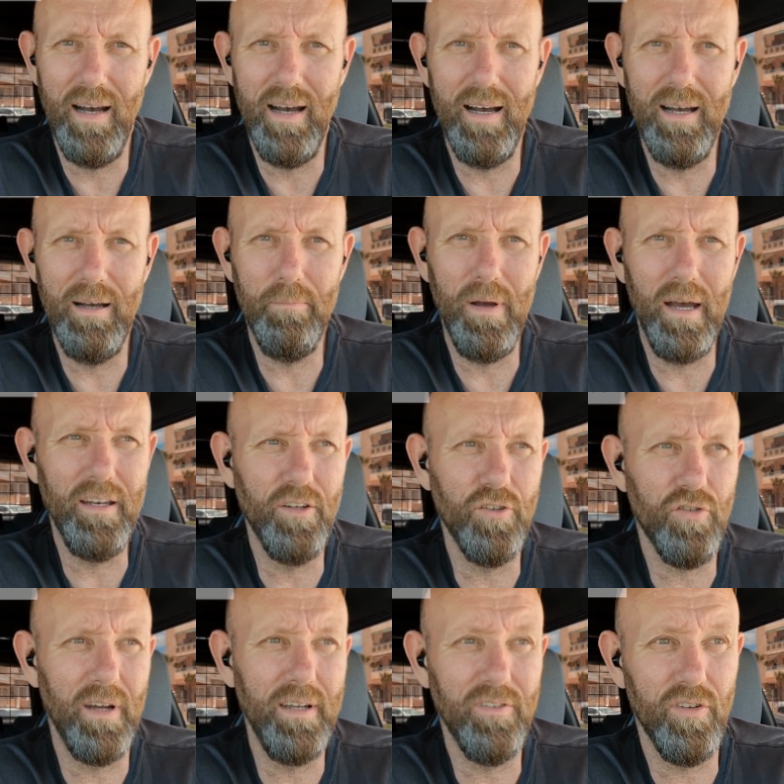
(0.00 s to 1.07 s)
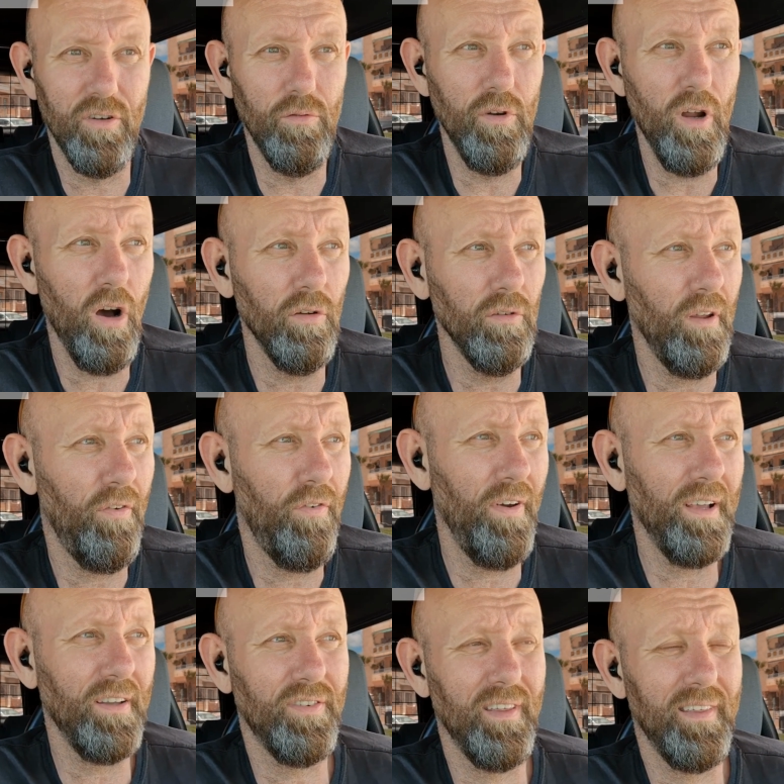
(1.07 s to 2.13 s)
And in trying to not only
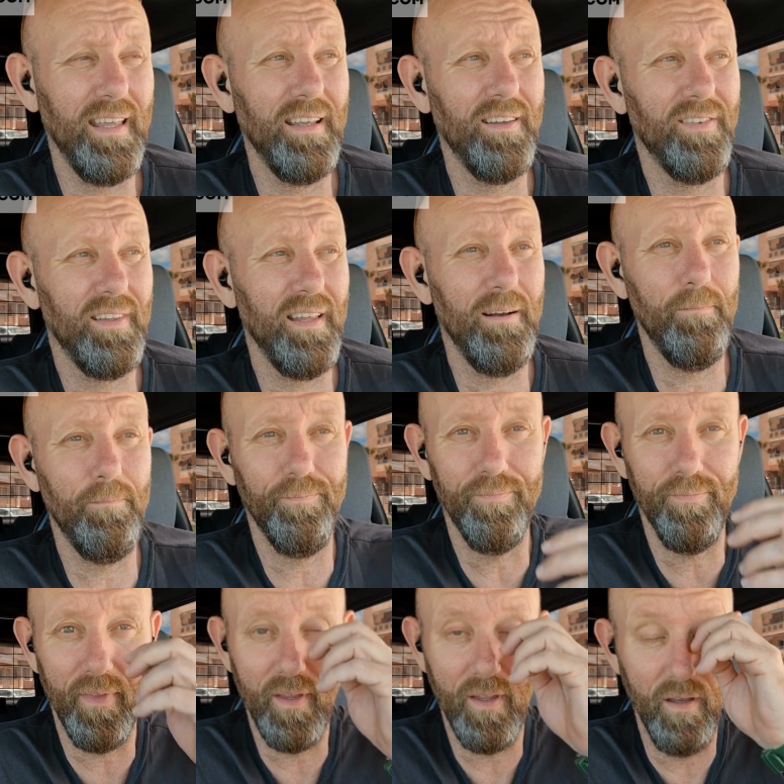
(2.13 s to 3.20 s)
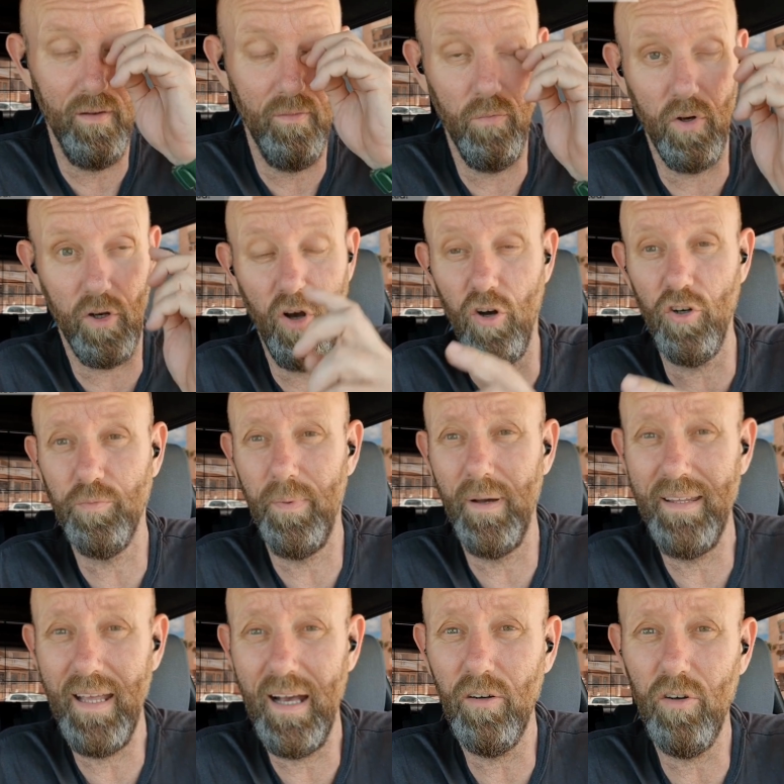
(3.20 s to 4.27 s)
fix things that were caused
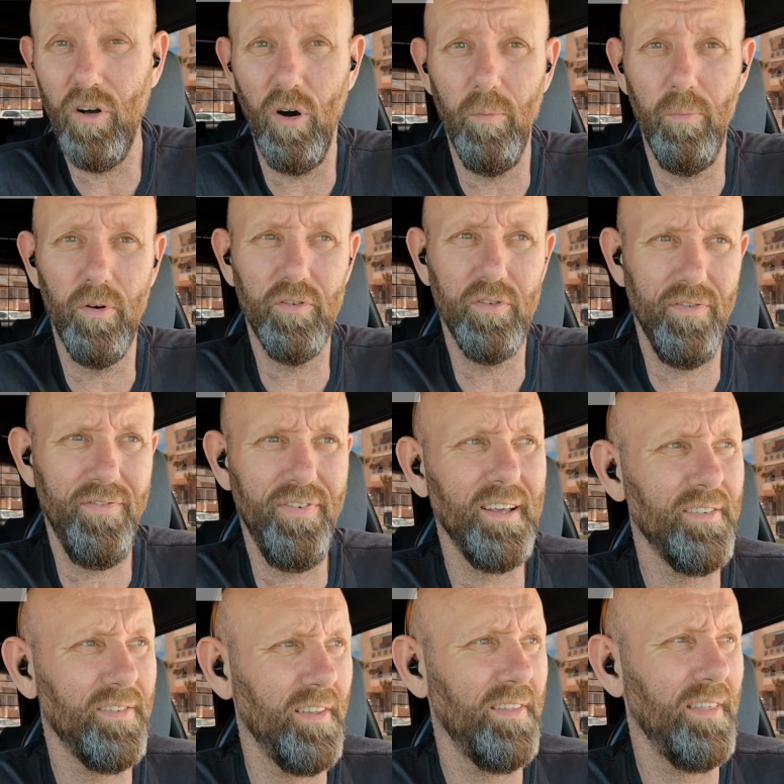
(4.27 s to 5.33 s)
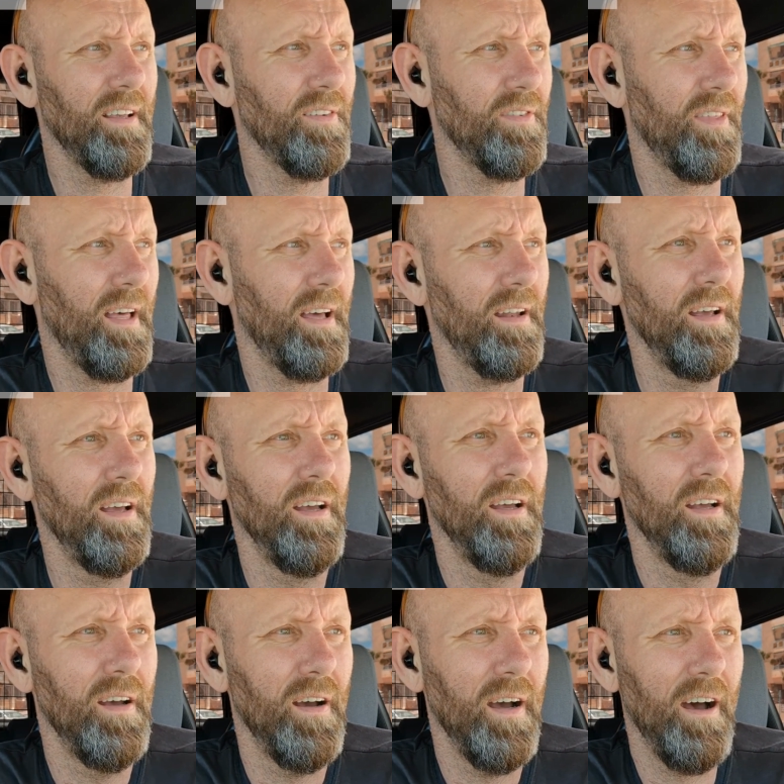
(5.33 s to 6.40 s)
by the alcohol, but to fix the things that
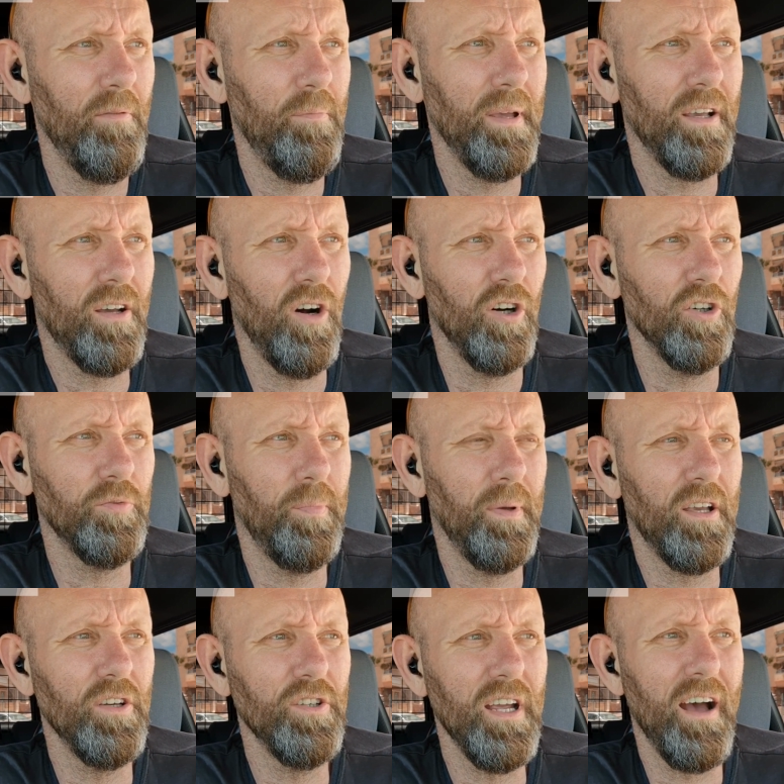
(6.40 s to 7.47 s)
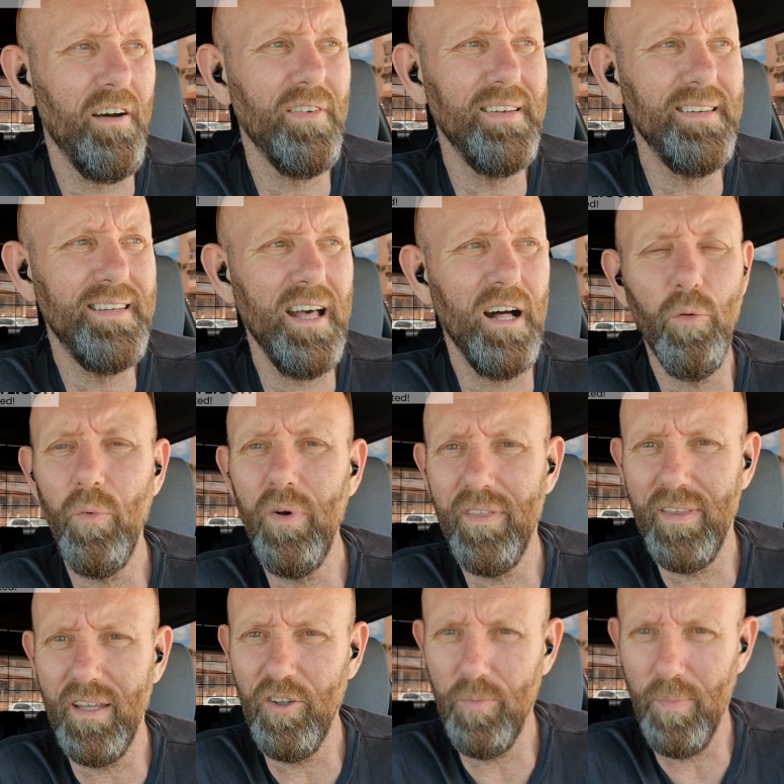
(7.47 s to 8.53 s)
have been caused because you haven't dealt
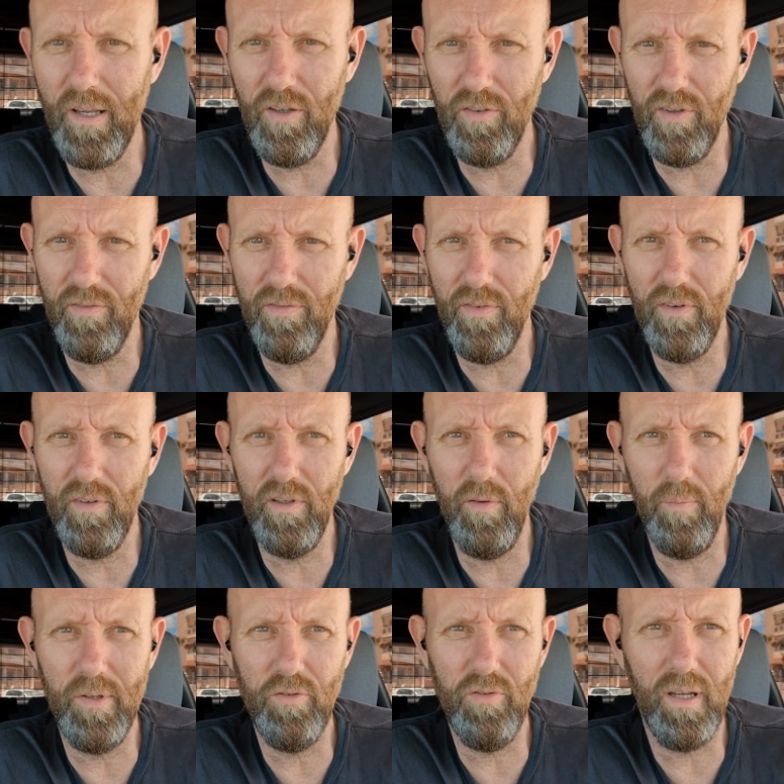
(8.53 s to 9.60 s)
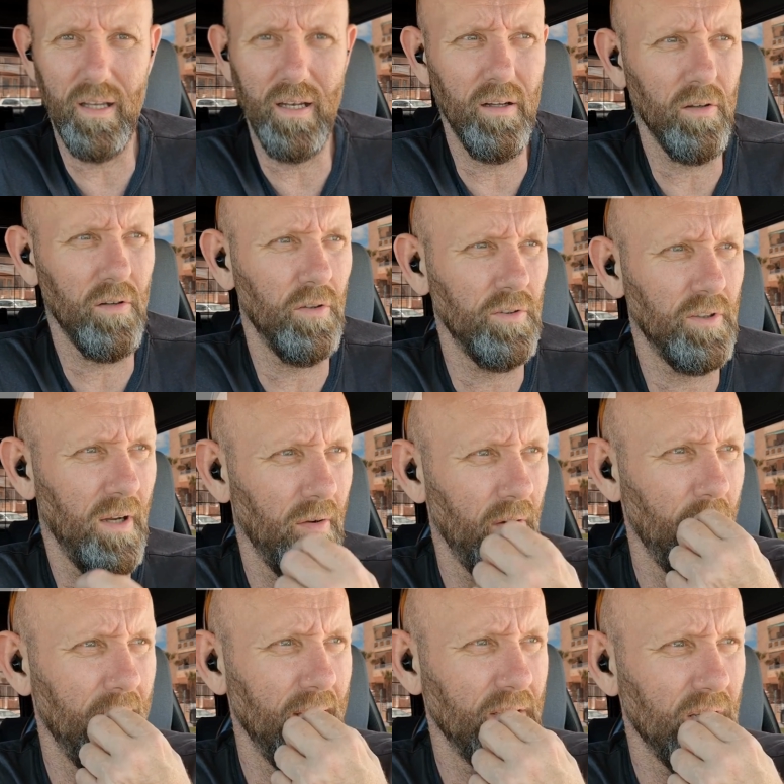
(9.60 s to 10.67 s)
with things because of you've been drinking alcohol. Do you get
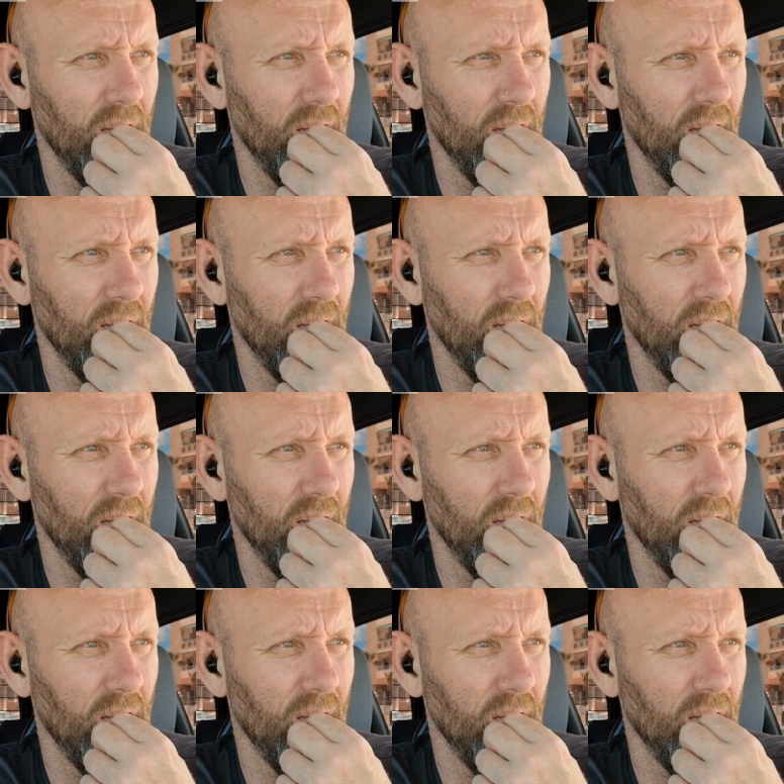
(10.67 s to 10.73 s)
what I mean?